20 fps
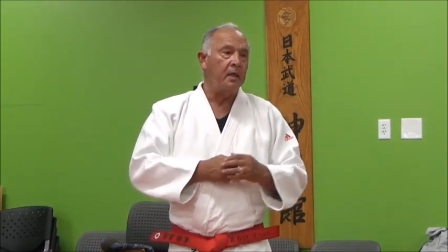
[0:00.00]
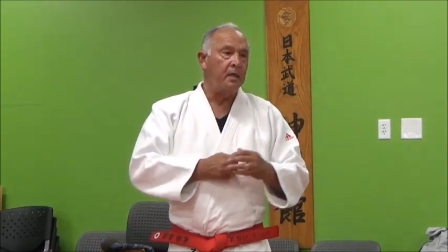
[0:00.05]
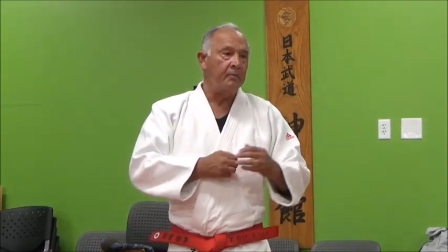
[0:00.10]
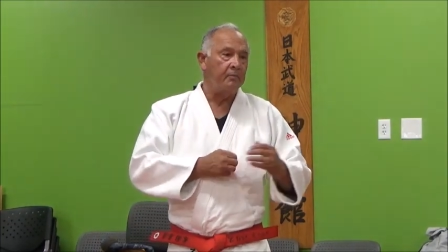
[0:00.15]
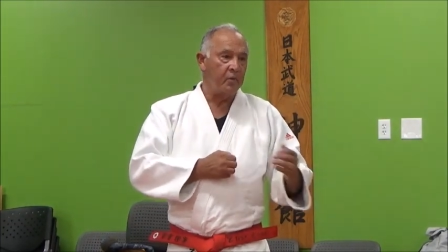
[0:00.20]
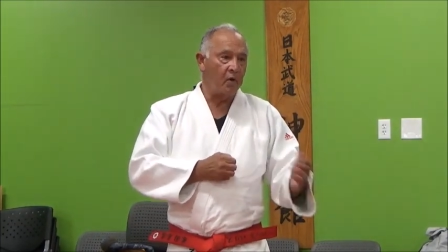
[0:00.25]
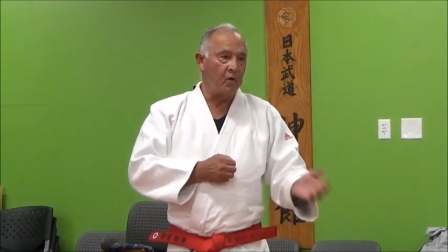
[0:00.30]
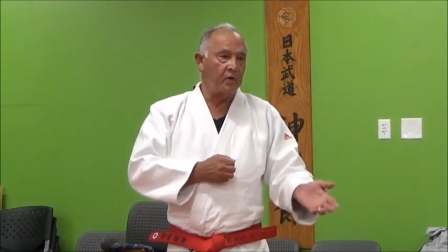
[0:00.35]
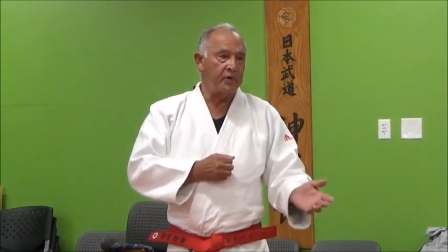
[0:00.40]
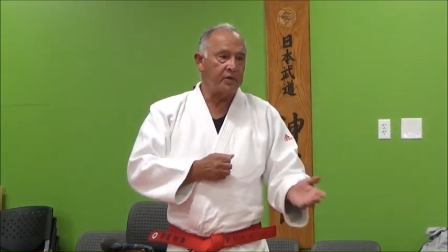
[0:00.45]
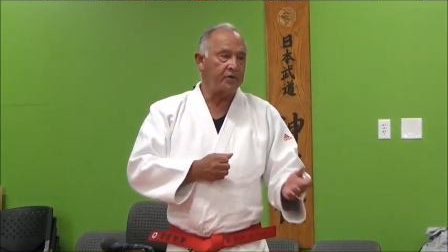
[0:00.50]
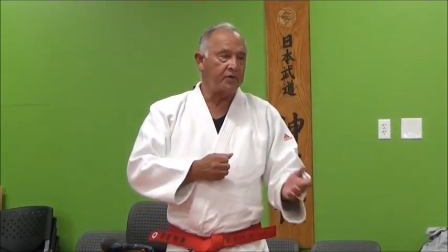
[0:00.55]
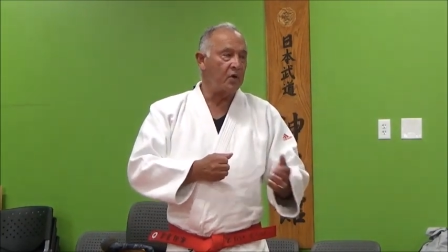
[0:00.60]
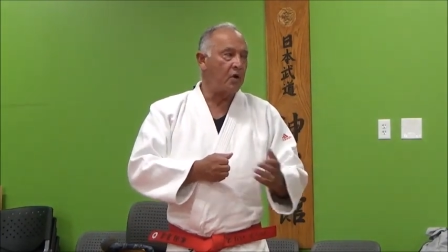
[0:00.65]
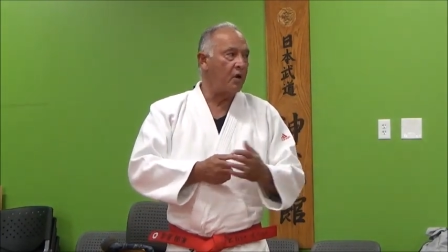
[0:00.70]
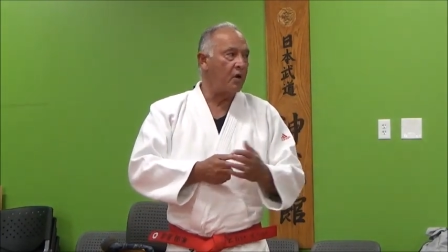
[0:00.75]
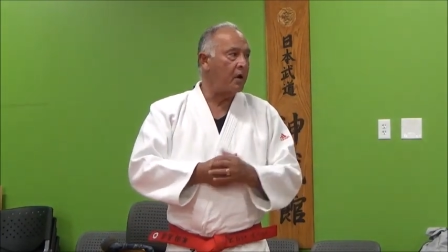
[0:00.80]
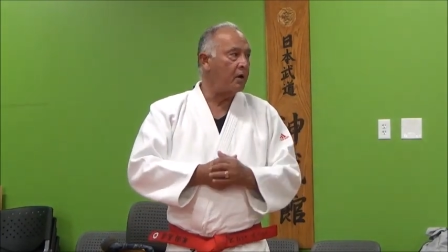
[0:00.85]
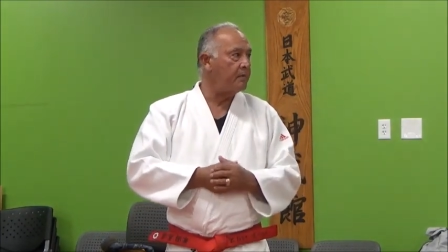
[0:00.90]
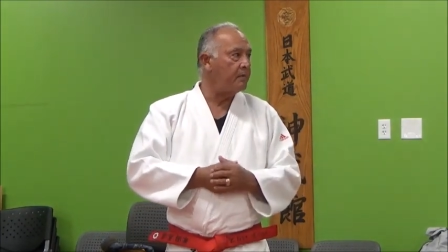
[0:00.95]
broke his
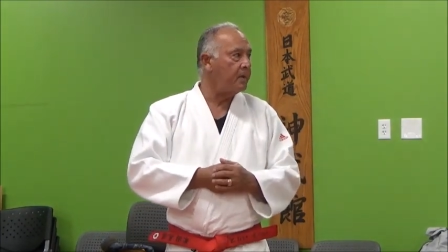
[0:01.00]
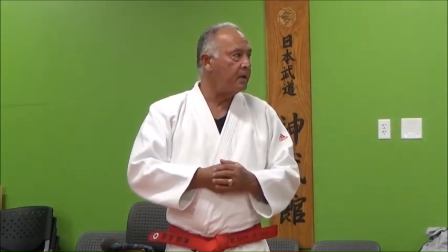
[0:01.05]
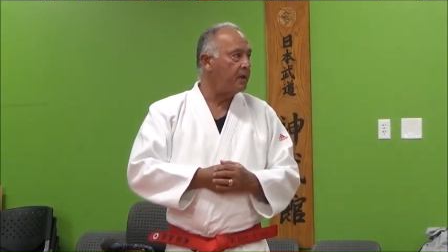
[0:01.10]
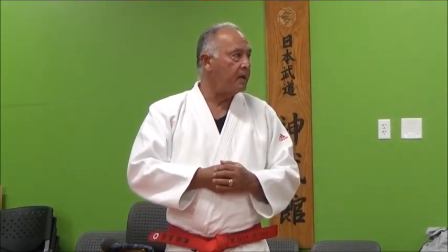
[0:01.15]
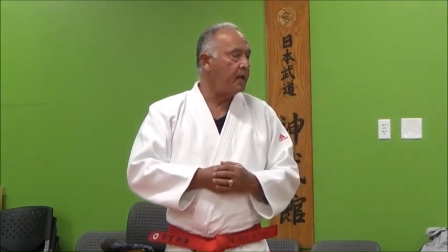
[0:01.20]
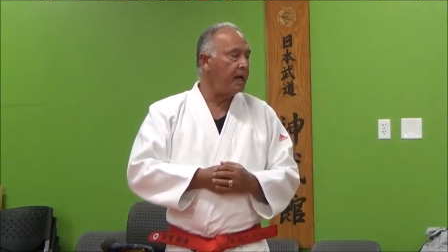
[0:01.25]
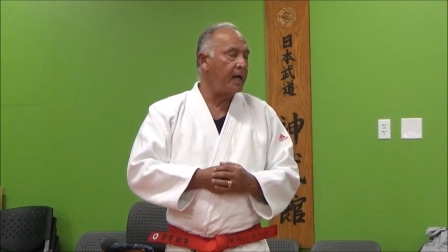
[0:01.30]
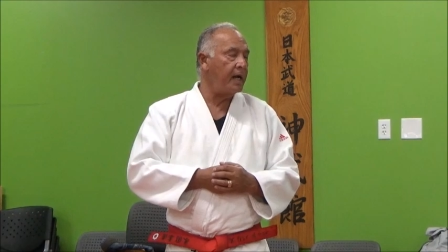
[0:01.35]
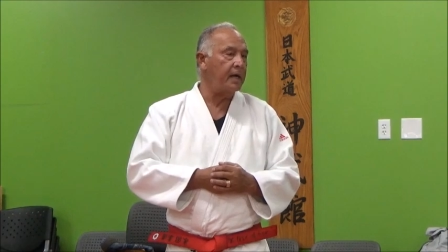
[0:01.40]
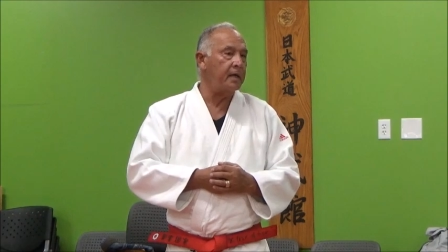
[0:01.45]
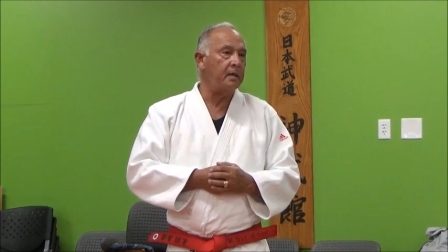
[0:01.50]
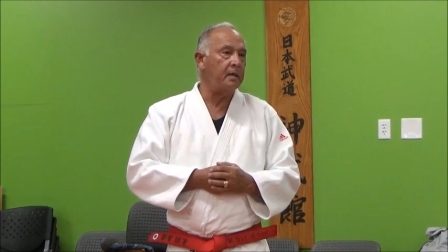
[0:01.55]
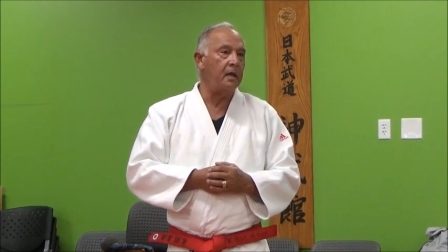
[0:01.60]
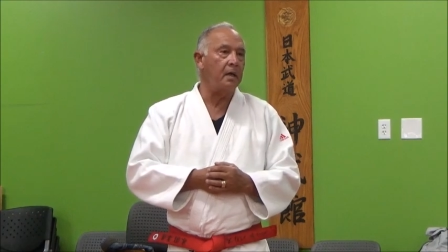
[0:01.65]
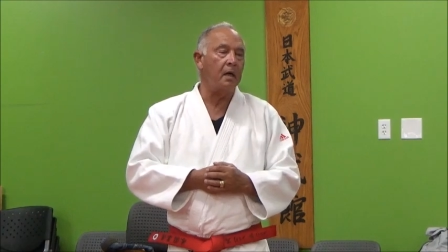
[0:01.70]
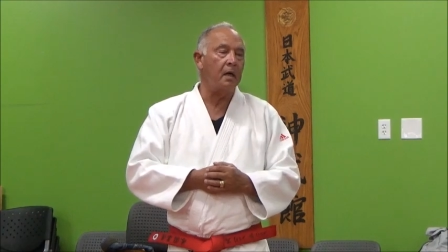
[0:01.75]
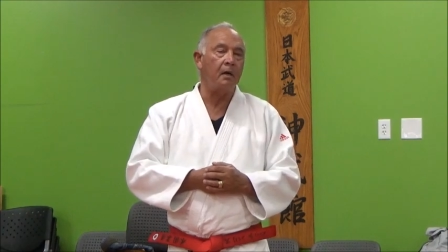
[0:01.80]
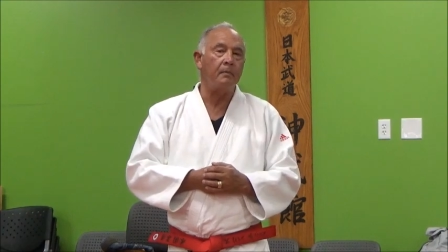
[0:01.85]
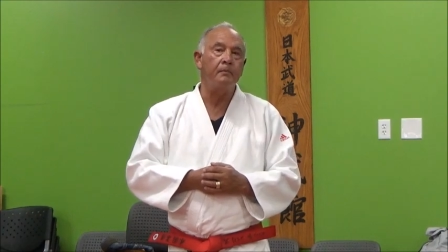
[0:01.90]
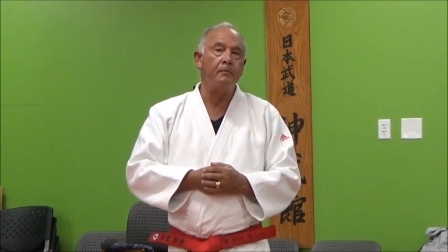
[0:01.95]
arm,
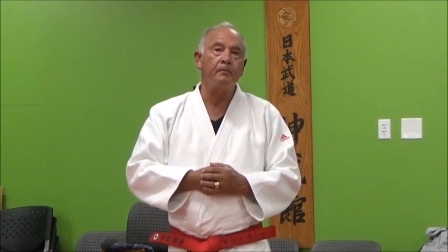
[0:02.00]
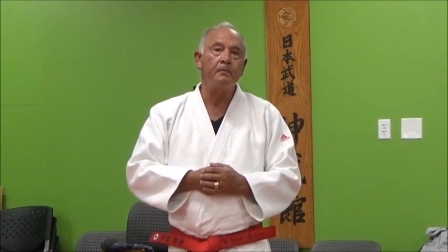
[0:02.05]
and